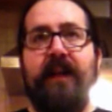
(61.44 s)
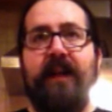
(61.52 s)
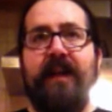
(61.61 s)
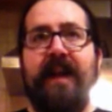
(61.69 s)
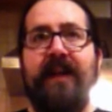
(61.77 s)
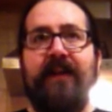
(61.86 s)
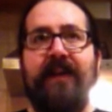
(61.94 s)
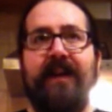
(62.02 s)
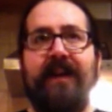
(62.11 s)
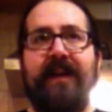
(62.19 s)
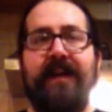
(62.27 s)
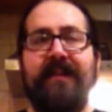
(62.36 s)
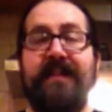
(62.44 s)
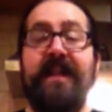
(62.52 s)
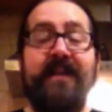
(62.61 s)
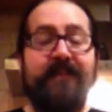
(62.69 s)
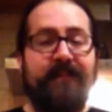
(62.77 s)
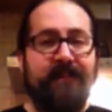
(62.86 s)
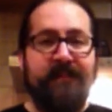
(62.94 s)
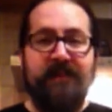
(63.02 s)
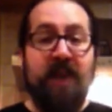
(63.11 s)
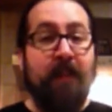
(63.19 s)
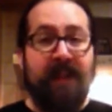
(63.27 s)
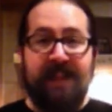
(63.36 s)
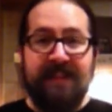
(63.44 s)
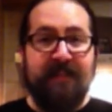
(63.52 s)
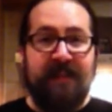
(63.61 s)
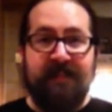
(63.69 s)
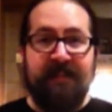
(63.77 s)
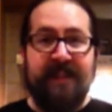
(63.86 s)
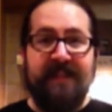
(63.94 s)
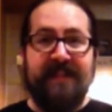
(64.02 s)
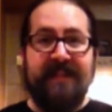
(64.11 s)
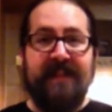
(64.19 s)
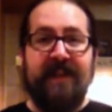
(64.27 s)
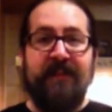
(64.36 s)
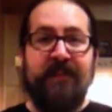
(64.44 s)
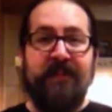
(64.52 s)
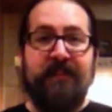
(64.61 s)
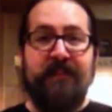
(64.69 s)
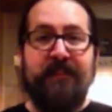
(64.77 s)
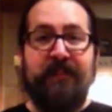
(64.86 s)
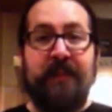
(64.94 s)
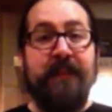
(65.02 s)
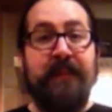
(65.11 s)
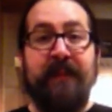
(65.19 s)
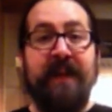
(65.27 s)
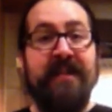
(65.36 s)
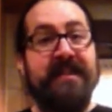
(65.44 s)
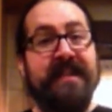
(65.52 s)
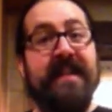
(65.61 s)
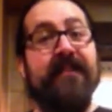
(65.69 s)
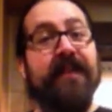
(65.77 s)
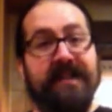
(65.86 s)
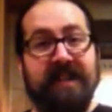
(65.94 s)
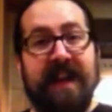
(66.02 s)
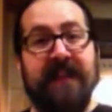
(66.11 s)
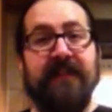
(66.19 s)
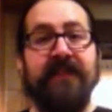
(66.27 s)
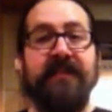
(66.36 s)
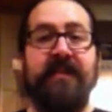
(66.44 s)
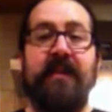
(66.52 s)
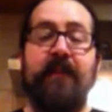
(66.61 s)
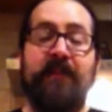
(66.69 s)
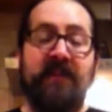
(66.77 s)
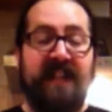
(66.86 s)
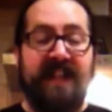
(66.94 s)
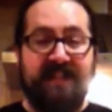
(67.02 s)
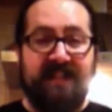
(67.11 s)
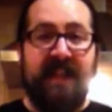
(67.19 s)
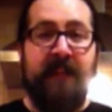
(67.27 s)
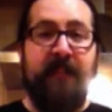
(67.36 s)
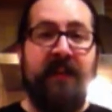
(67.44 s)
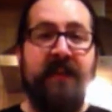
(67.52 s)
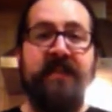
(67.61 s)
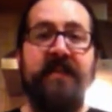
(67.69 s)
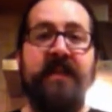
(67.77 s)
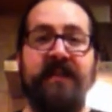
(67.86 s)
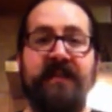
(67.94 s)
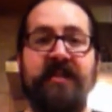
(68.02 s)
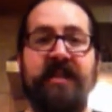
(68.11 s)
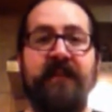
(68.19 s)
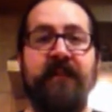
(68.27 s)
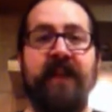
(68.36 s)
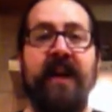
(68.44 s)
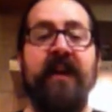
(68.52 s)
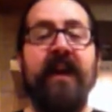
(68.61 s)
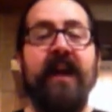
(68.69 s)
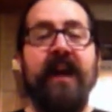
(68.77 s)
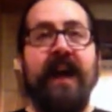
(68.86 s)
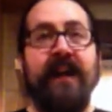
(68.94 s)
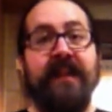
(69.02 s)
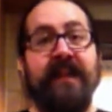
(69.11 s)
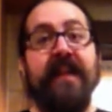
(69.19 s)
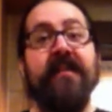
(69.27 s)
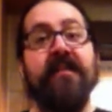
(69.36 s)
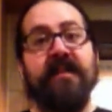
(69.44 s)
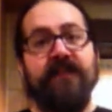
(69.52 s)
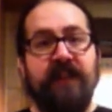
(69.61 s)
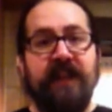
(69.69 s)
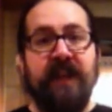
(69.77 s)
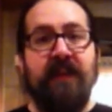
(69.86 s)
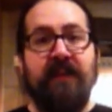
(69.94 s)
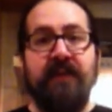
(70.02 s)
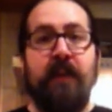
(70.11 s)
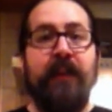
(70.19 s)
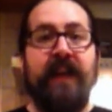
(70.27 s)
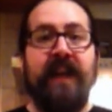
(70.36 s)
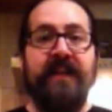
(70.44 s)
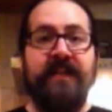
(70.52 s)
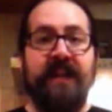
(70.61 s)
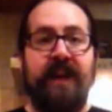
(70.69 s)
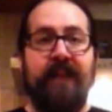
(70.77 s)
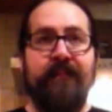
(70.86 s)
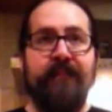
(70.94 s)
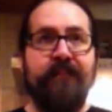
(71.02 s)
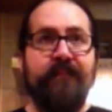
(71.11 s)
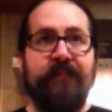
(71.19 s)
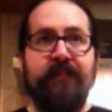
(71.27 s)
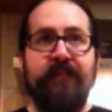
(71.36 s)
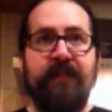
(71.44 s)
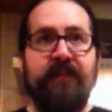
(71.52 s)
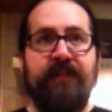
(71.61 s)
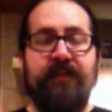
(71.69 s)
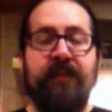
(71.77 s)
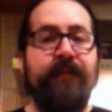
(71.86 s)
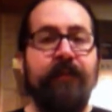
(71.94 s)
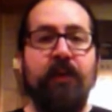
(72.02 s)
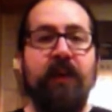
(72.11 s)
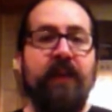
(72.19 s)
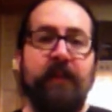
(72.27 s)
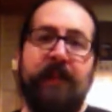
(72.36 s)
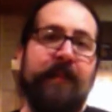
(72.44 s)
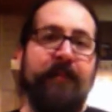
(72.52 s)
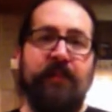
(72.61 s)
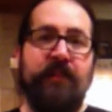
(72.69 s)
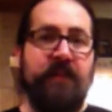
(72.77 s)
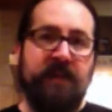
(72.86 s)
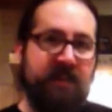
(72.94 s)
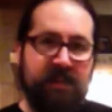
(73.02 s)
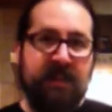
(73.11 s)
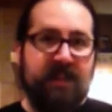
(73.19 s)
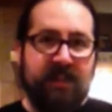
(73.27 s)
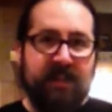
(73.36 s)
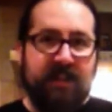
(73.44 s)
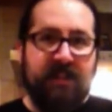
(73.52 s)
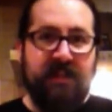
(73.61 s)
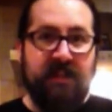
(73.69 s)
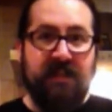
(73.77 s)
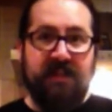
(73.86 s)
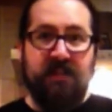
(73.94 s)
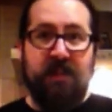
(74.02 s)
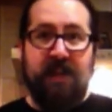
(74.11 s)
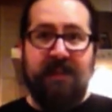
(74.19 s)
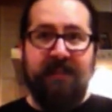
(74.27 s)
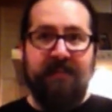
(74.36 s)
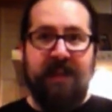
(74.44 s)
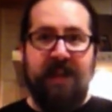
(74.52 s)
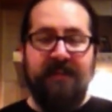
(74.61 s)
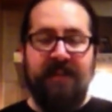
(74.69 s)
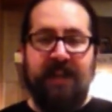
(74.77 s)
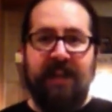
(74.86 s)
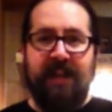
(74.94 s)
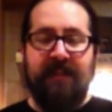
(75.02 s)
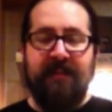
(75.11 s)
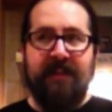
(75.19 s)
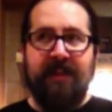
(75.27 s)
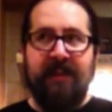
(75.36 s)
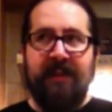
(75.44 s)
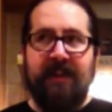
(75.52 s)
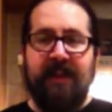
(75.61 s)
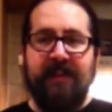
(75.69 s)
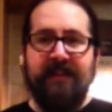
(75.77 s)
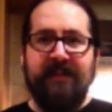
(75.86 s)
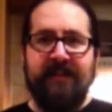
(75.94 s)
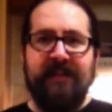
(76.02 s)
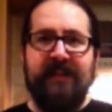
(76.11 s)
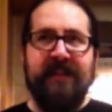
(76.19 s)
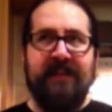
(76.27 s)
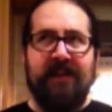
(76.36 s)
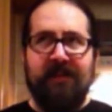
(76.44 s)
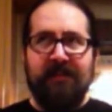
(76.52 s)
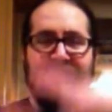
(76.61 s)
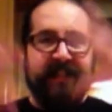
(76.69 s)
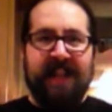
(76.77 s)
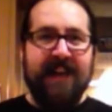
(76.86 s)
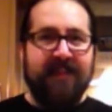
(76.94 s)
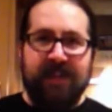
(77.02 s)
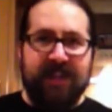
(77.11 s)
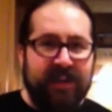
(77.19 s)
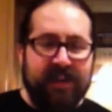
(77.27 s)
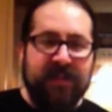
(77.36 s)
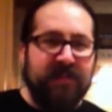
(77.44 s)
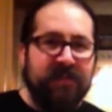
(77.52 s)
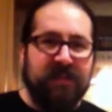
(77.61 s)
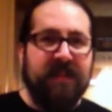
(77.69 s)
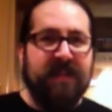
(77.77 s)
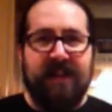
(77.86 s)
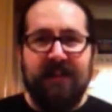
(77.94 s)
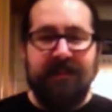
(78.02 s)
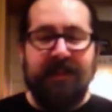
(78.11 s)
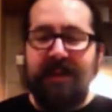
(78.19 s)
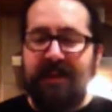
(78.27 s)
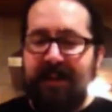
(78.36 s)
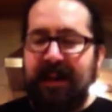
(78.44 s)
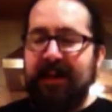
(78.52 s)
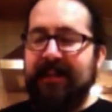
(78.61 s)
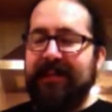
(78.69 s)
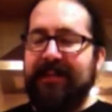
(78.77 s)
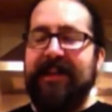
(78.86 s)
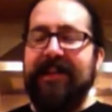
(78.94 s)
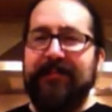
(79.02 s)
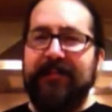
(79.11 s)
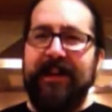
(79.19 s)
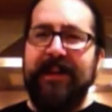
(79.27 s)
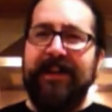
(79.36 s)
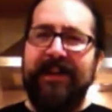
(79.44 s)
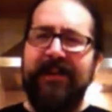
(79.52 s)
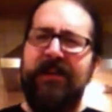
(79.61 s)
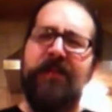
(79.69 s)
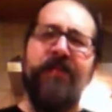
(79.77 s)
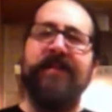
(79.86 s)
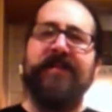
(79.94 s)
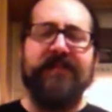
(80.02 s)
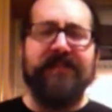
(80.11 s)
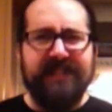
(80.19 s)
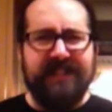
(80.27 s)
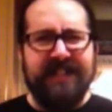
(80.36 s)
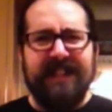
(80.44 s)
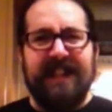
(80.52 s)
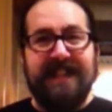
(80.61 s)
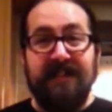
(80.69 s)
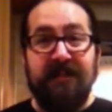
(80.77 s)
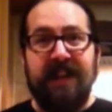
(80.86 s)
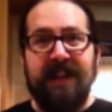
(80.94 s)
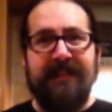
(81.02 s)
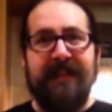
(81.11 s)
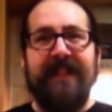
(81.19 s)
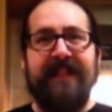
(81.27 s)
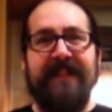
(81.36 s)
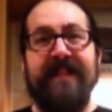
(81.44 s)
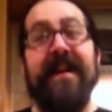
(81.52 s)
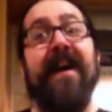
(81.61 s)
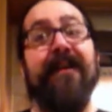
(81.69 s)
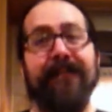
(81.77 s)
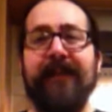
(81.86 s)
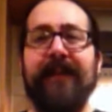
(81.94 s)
Now, Steve nominated me for this over on Burnt Papyrus TV channel, so I'll put links to that below so you guys can check them there. And at the end of this video I'll nominate 3 or 4 other people who can do this as well and check it out. The whole tag videos and stuff I kind of find kind of cool. It's all slice of life-y stuff.